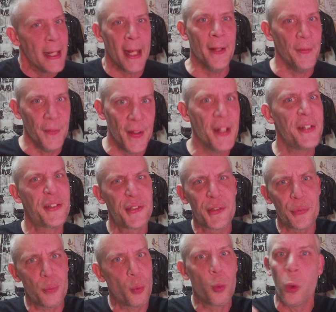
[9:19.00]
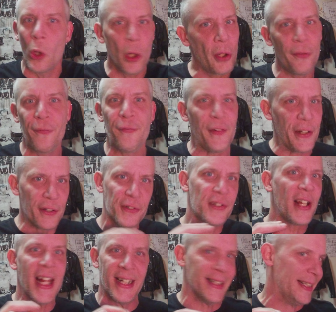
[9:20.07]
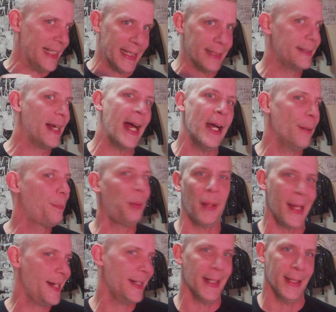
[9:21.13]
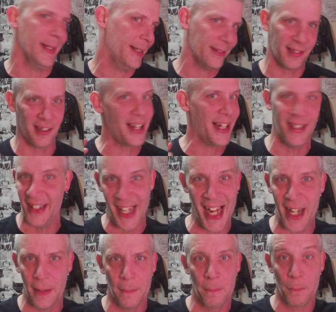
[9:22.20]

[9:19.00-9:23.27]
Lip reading: And this world feels like the entire planet is like that.